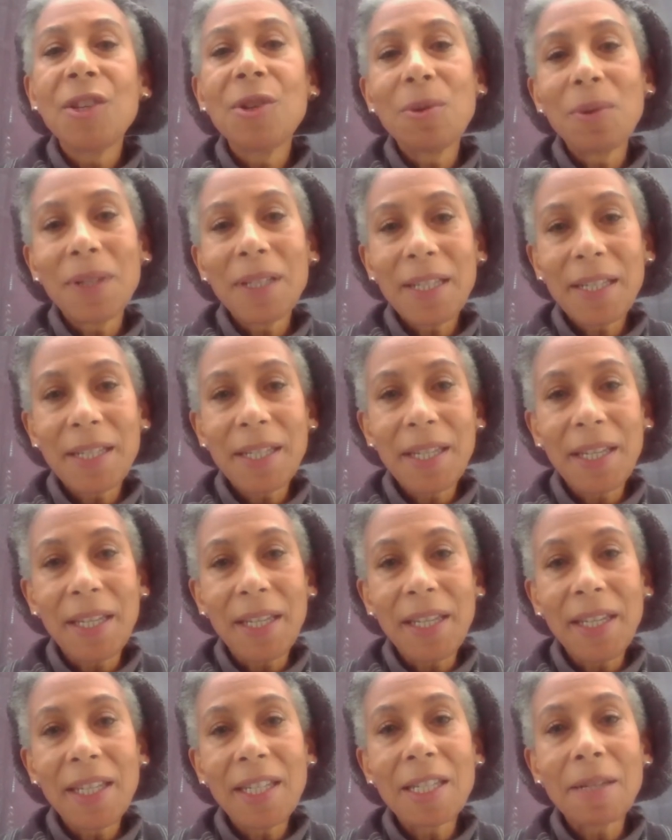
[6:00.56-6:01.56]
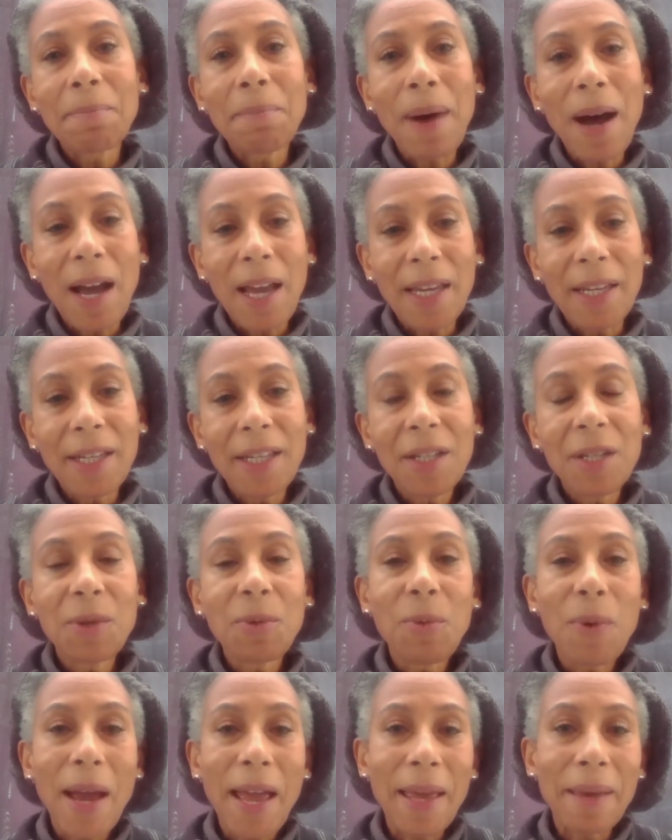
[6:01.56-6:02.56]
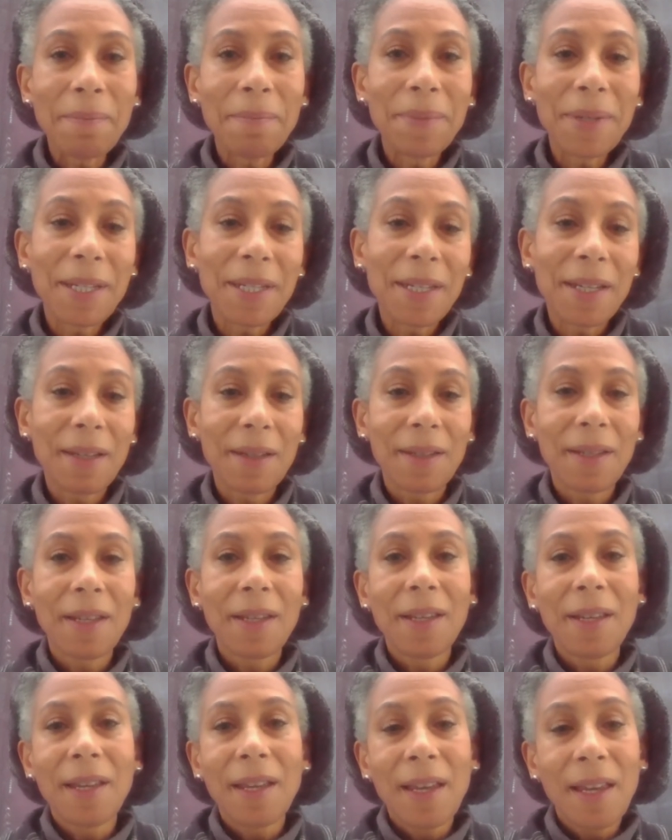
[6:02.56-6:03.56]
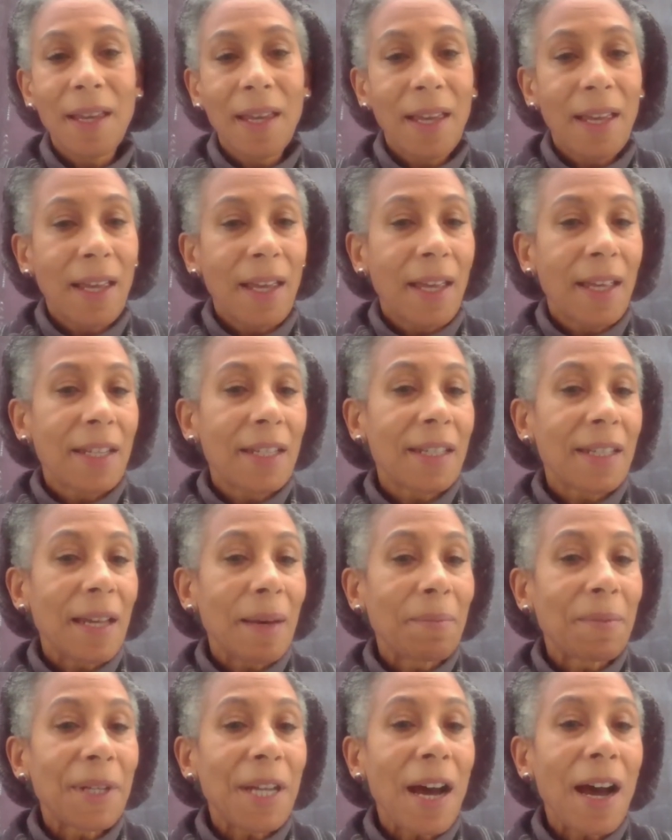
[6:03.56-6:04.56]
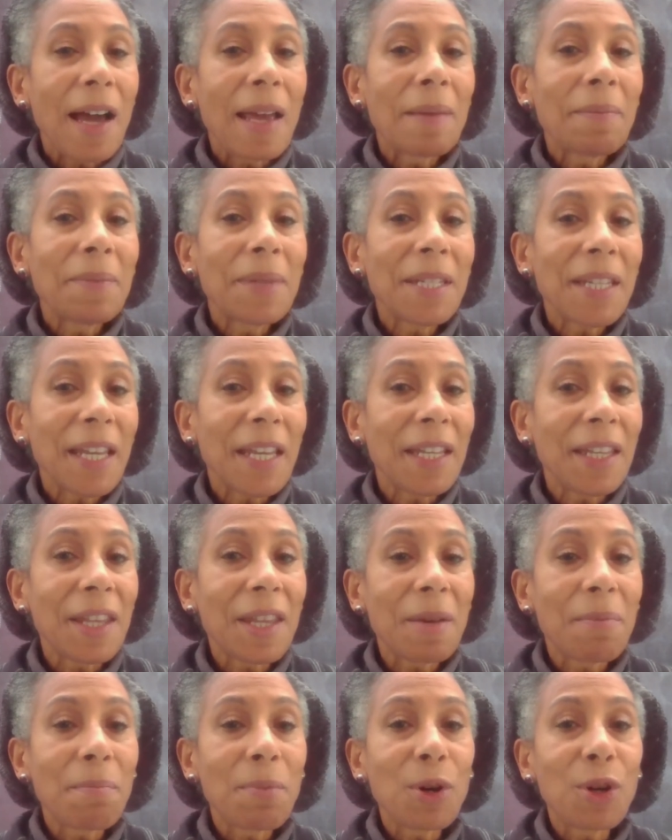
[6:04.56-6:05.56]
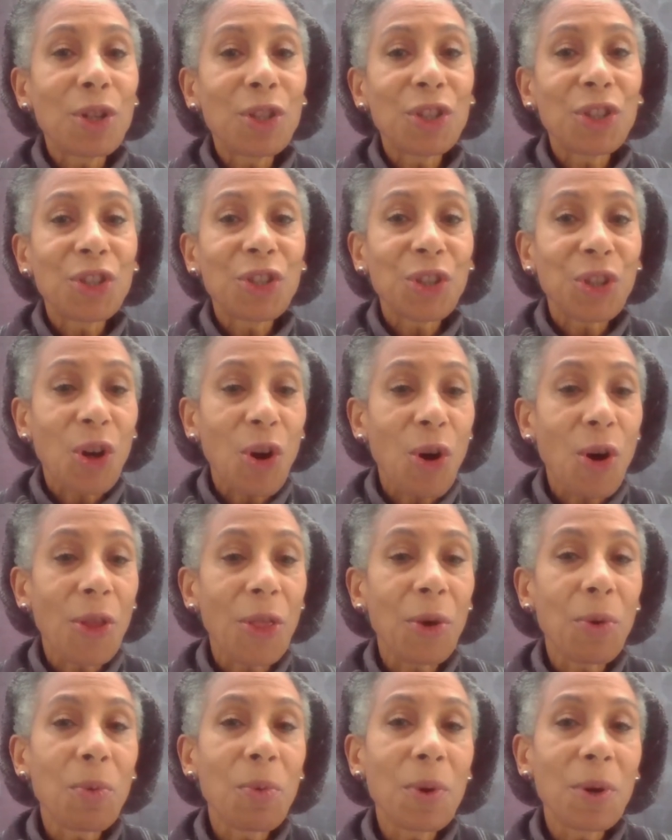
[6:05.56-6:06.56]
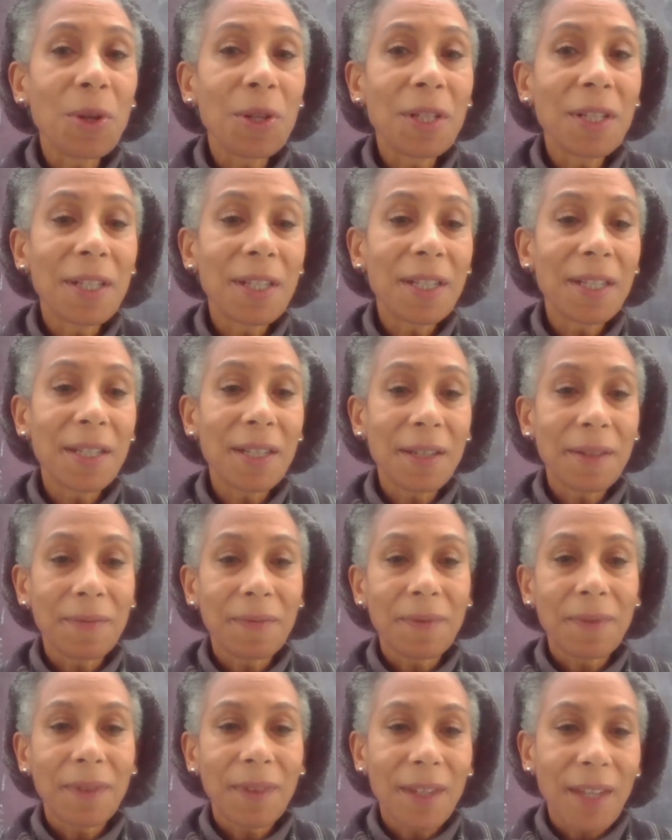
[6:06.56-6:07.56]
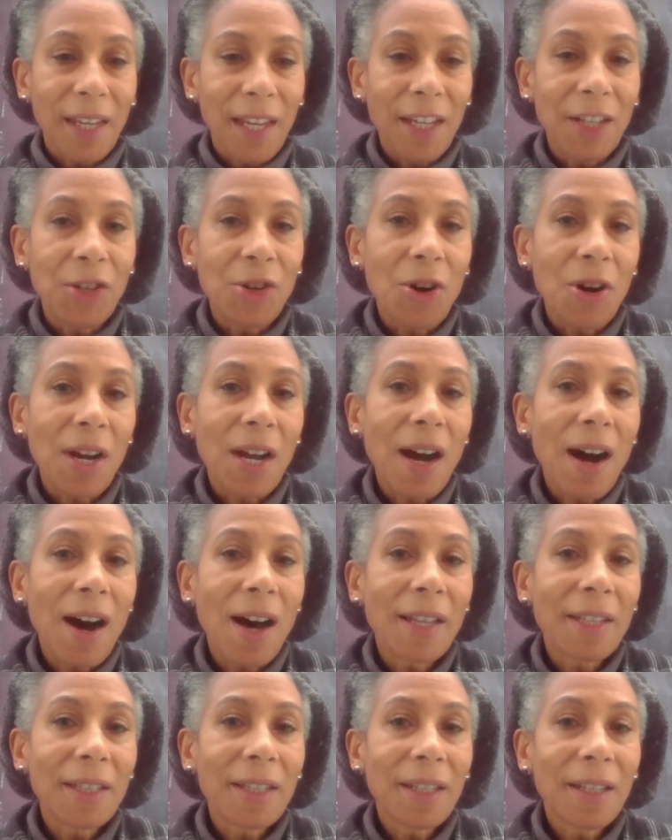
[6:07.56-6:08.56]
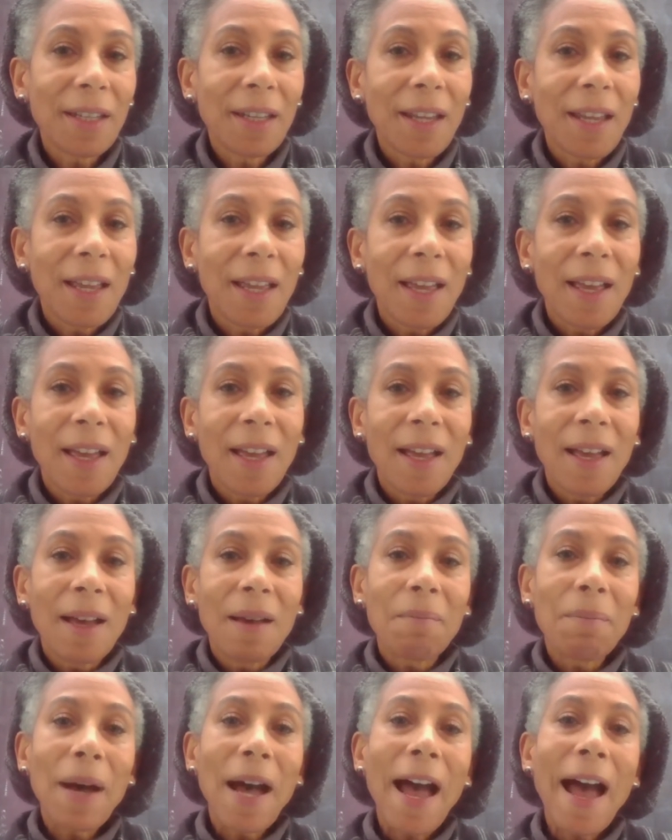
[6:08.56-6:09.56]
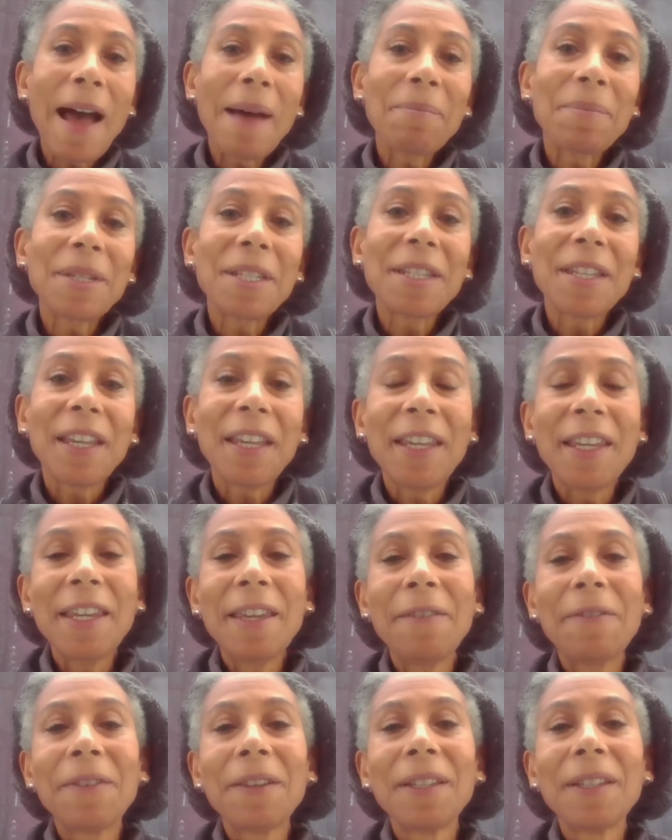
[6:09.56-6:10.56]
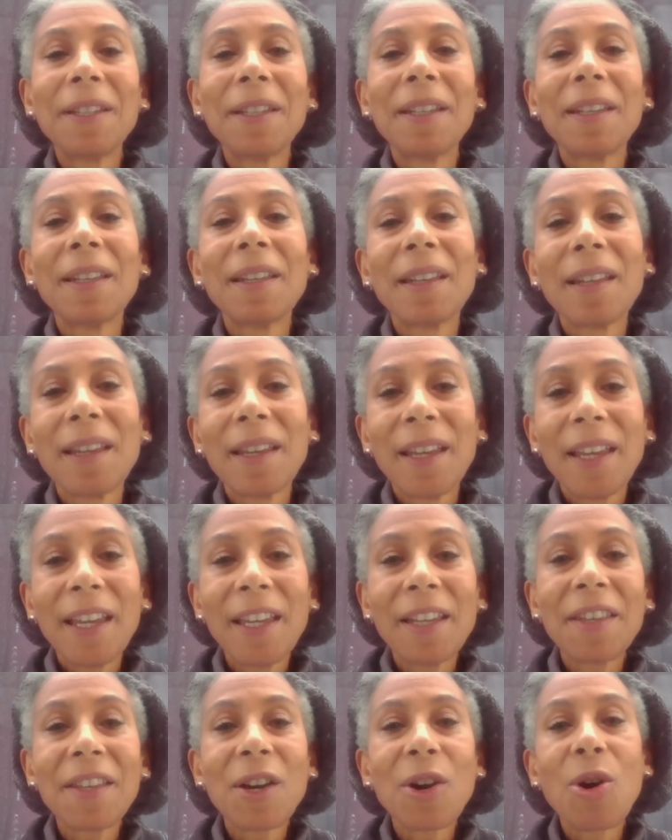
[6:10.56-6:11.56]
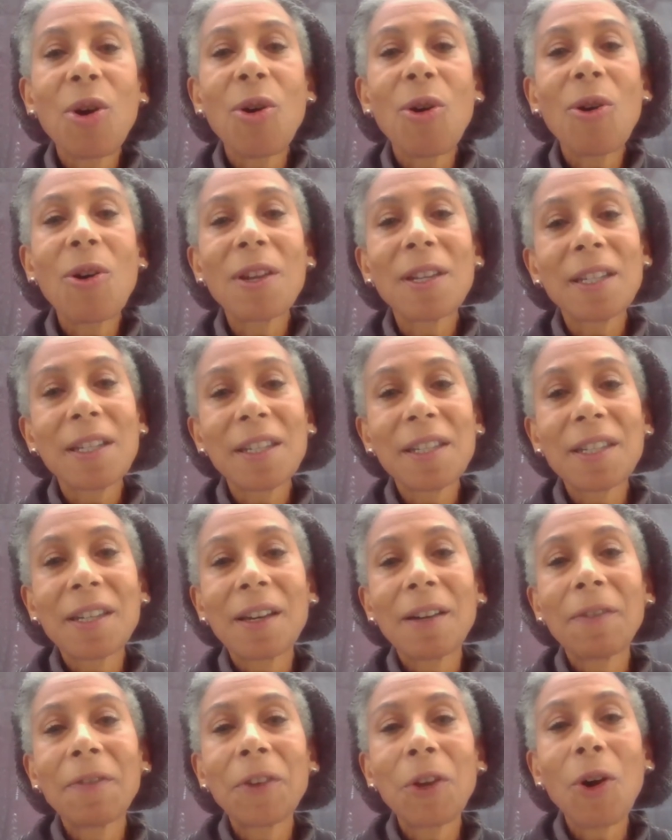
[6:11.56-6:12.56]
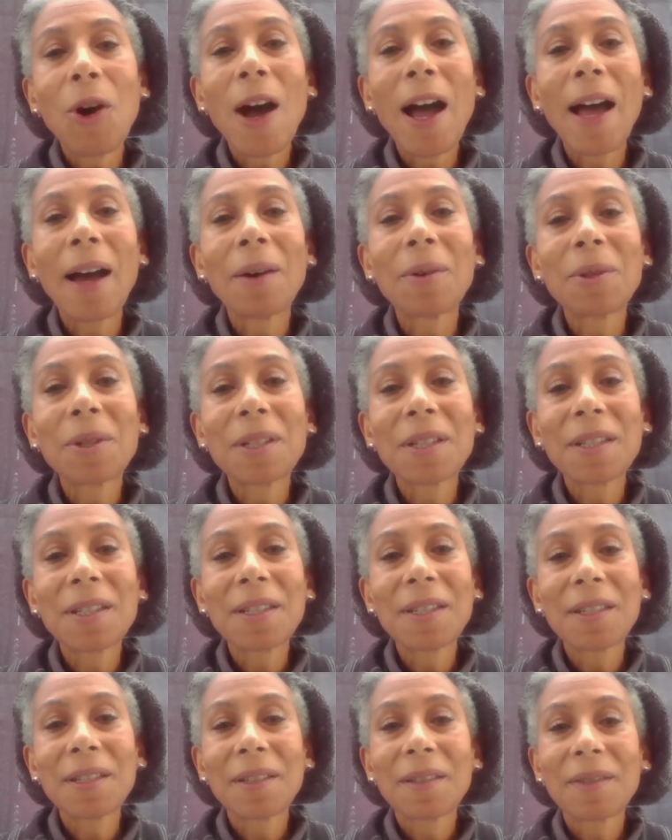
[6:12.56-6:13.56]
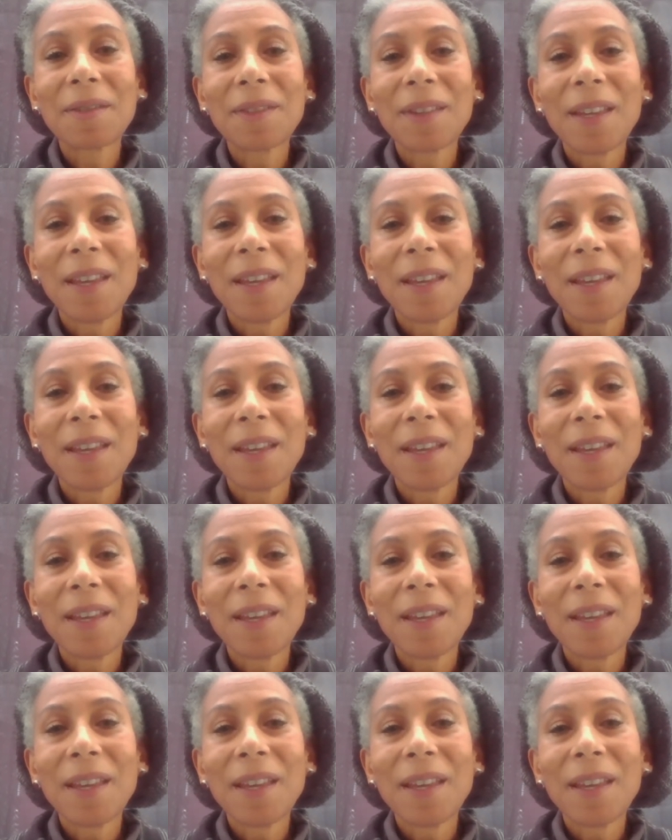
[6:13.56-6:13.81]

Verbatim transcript: you will see spiders' webs, sometimes in the bush or the woods, in your garden, perhaps even in the corners of your house.